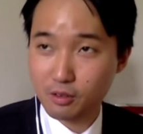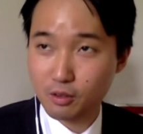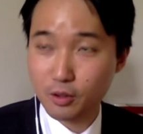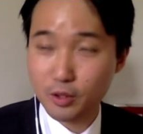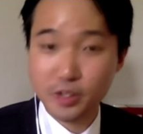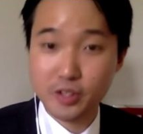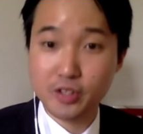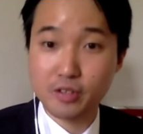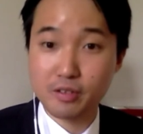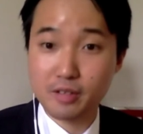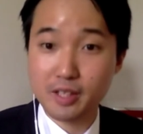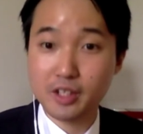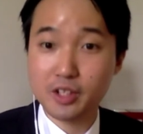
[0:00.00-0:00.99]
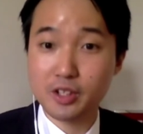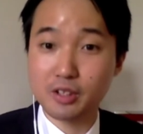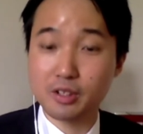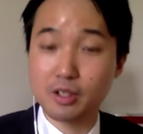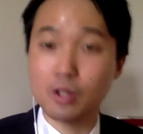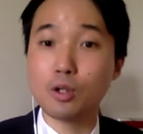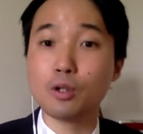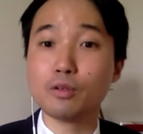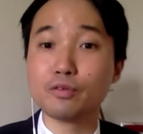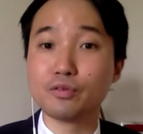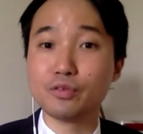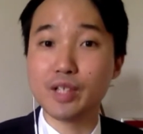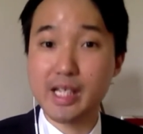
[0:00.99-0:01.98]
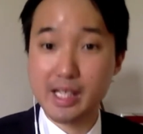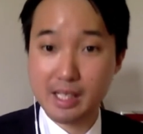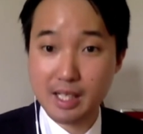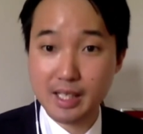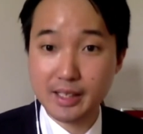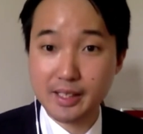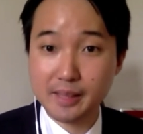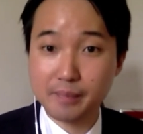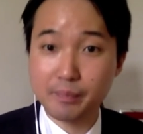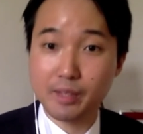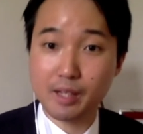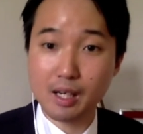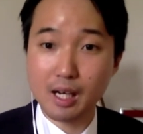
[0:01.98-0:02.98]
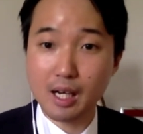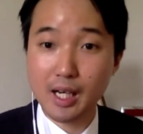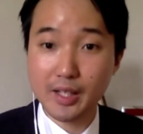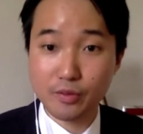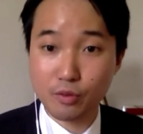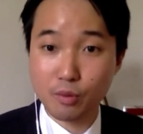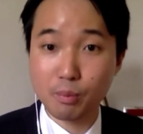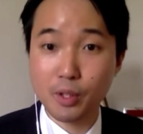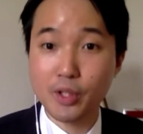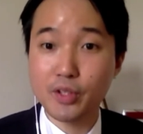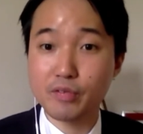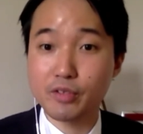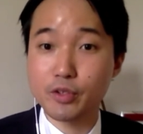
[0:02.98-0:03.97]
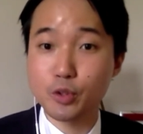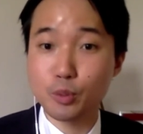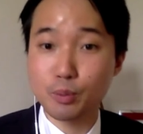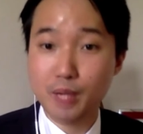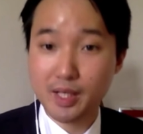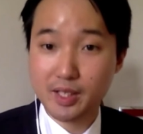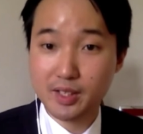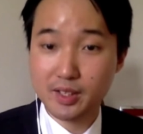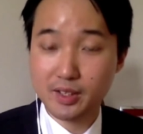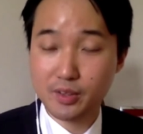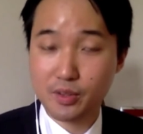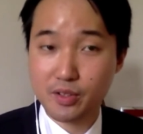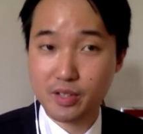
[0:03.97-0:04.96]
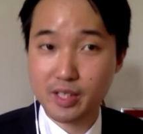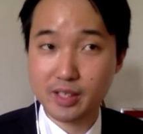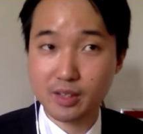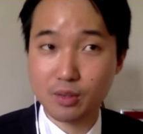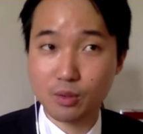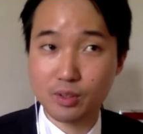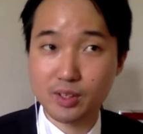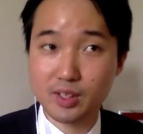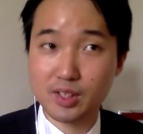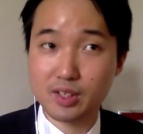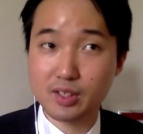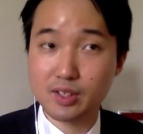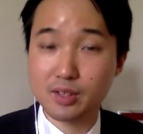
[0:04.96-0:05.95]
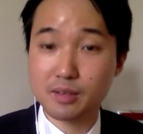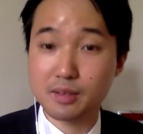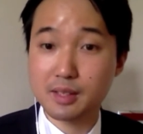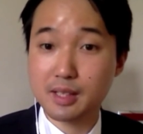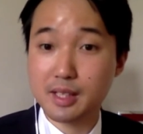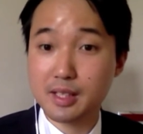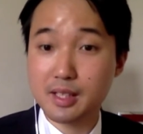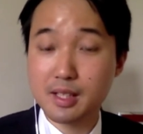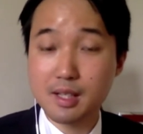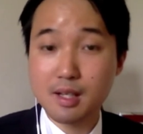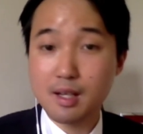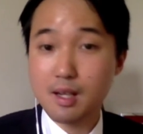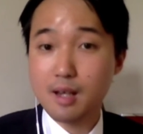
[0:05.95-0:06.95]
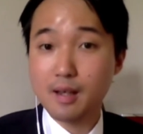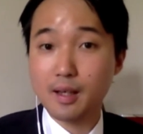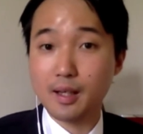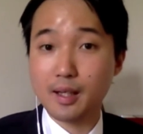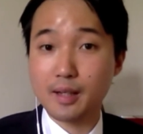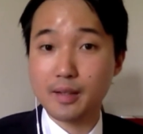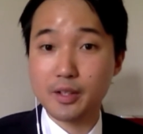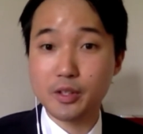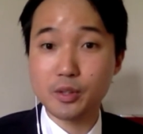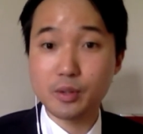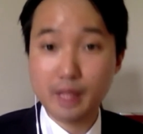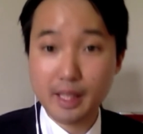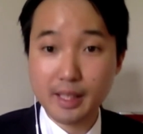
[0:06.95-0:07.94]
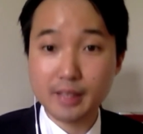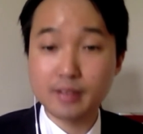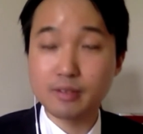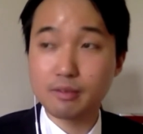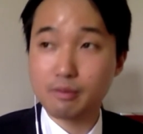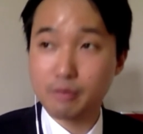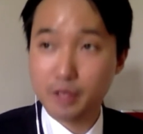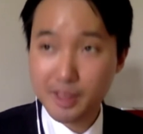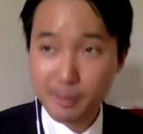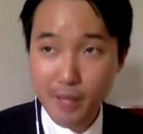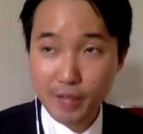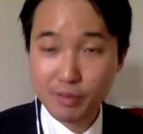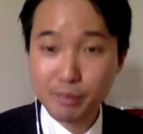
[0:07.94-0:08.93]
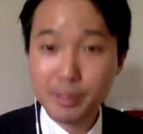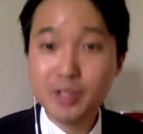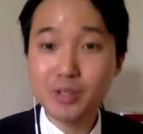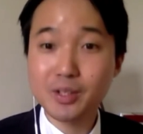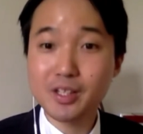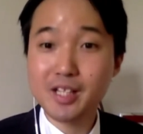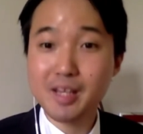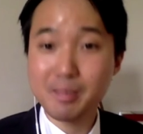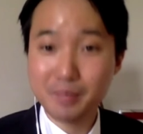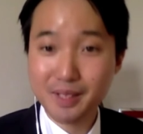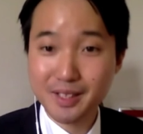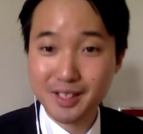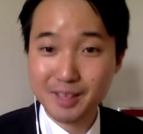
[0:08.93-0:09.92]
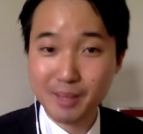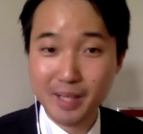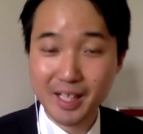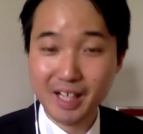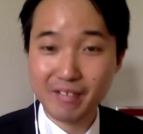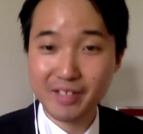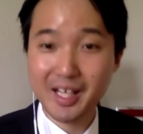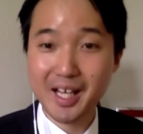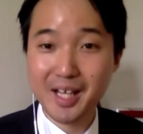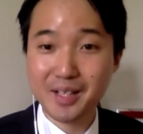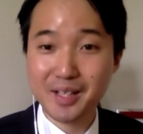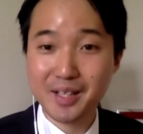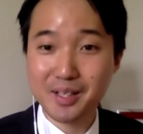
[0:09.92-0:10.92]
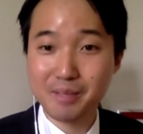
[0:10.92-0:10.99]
in the direction of legalizing either or both of the two practices, euthanasia or assisted suicide, the UK, despite repeated attempts, despite having had